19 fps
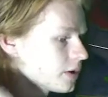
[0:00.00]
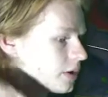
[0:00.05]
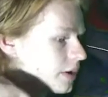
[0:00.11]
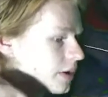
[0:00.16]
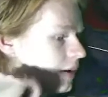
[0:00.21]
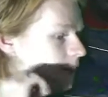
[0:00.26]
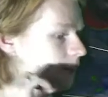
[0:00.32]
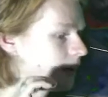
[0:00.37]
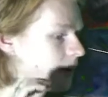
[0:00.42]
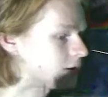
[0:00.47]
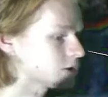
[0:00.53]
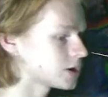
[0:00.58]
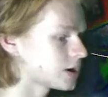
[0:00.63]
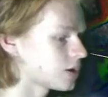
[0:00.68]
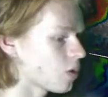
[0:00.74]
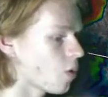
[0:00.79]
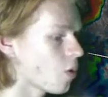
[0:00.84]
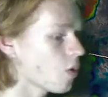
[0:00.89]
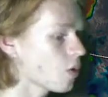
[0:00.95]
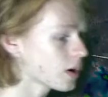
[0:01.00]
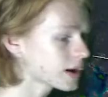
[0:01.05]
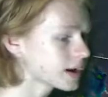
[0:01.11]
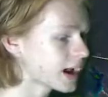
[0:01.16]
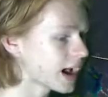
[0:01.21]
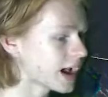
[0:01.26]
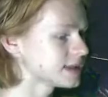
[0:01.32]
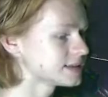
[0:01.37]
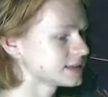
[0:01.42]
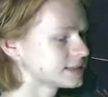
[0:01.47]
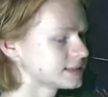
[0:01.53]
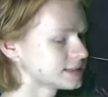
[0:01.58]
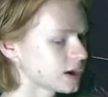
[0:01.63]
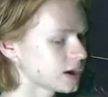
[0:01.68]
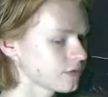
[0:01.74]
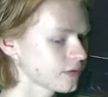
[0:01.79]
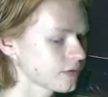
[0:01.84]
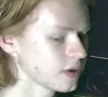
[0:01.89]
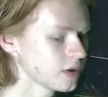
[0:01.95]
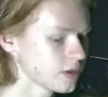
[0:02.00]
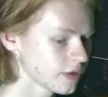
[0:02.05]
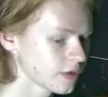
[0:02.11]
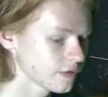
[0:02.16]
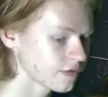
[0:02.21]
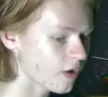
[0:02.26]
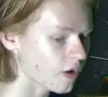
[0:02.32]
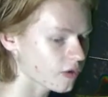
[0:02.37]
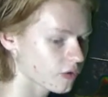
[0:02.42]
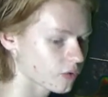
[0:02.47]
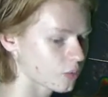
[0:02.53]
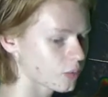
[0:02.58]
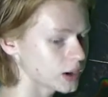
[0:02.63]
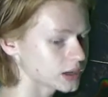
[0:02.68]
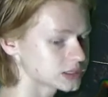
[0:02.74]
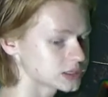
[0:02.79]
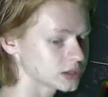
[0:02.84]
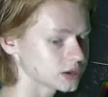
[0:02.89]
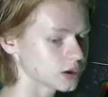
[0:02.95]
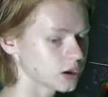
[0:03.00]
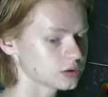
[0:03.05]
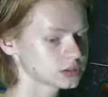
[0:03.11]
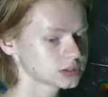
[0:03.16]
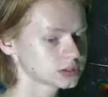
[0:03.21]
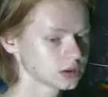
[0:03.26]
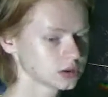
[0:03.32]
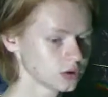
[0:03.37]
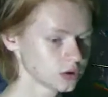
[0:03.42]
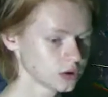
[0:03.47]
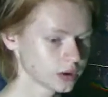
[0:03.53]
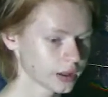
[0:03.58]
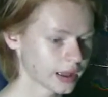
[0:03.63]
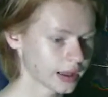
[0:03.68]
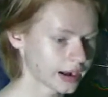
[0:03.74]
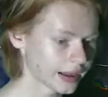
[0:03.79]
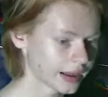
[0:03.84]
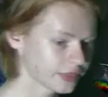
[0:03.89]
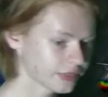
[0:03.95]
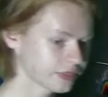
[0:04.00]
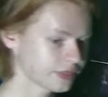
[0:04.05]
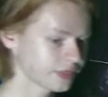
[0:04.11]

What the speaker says: and it may try to organize itself the farther west it goes. And I